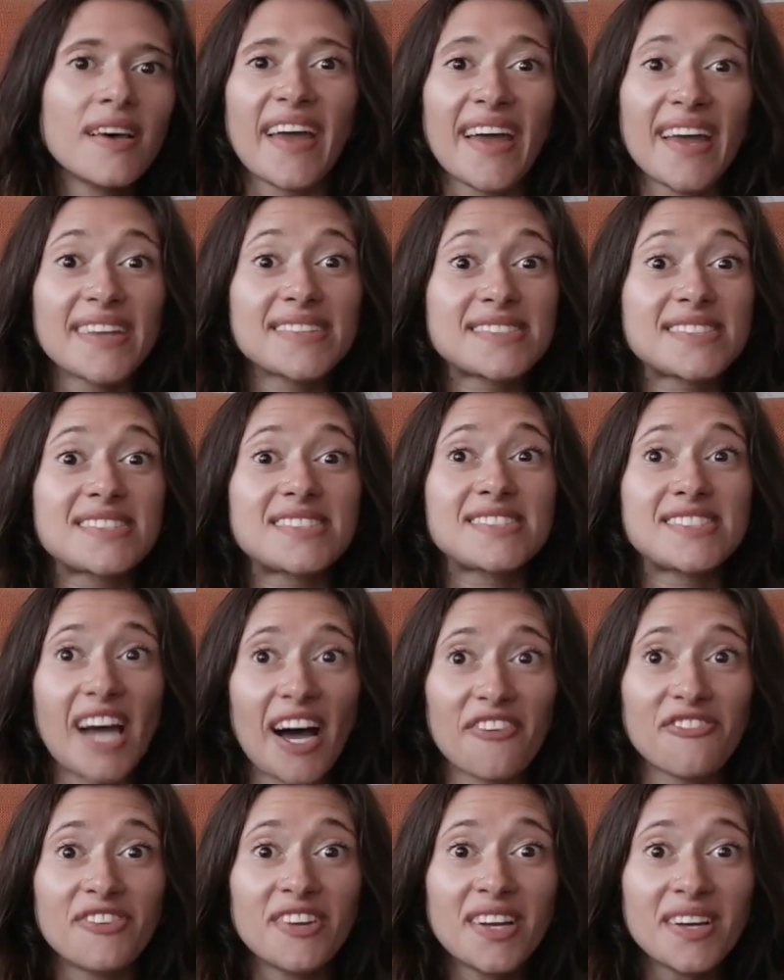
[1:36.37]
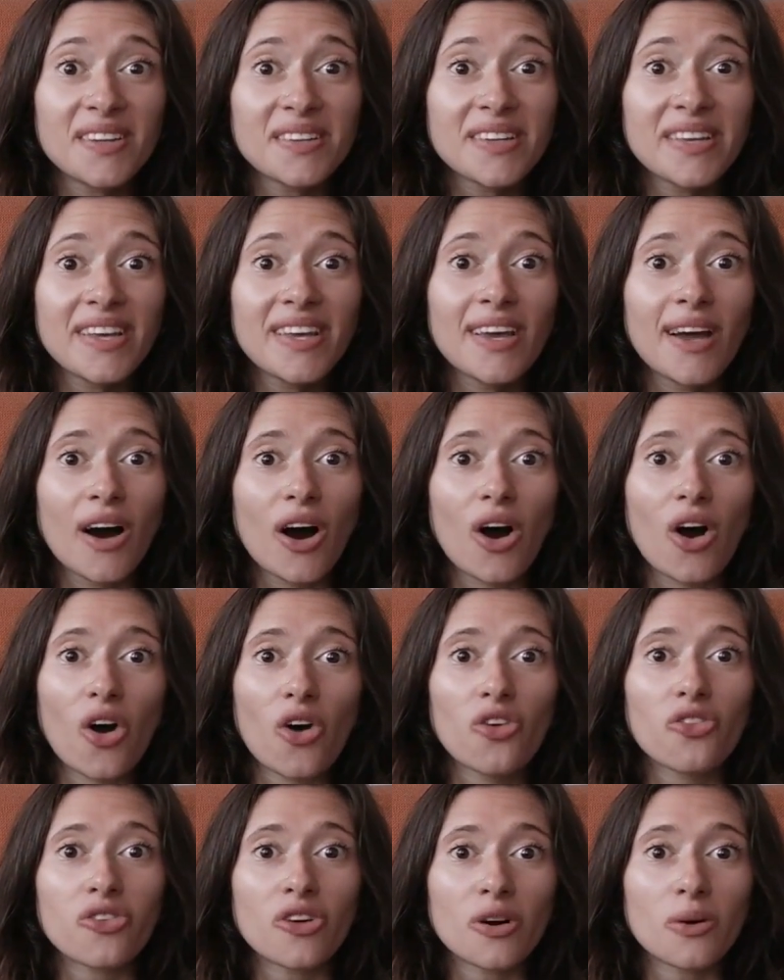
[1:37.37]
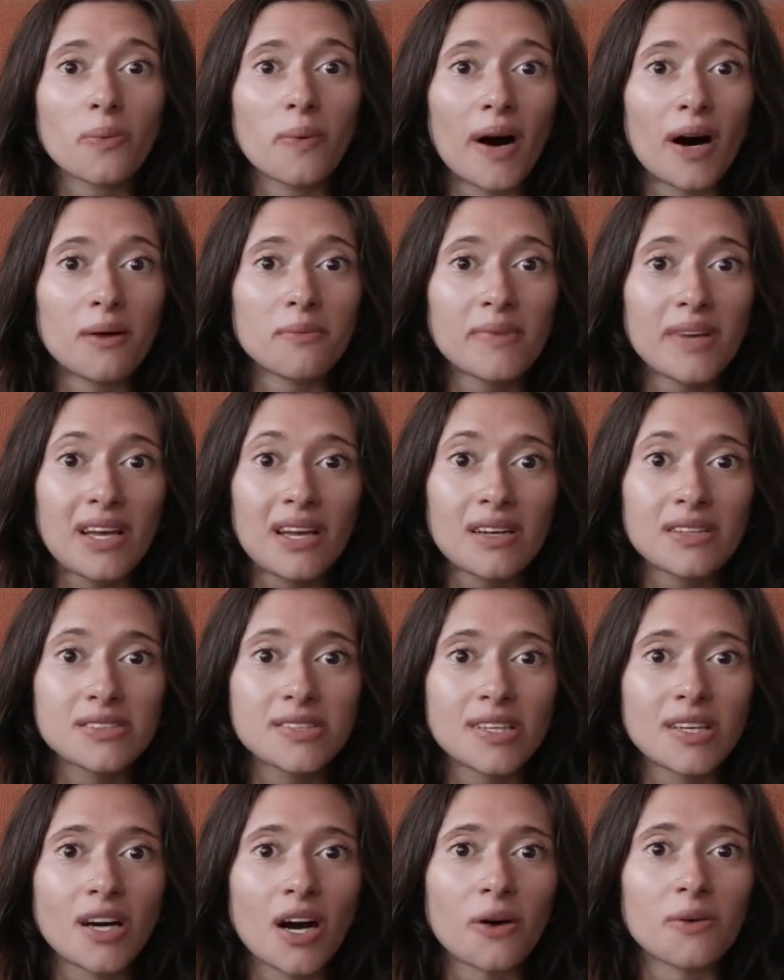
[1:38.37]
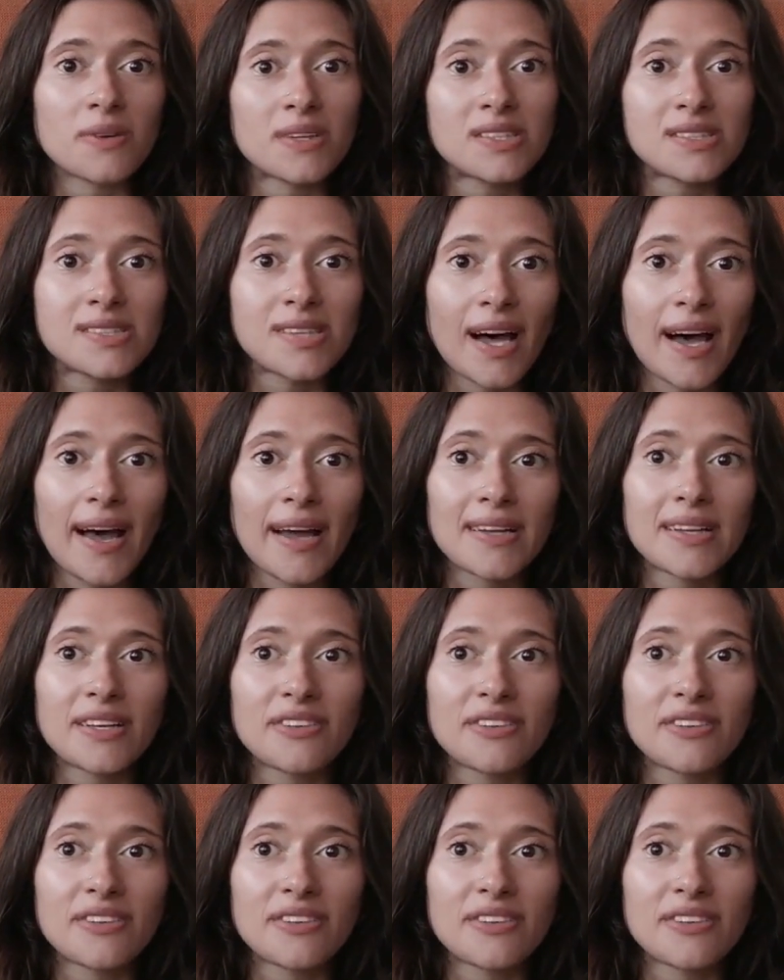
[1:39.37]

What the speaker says: It's definitely overwhelming to go inside.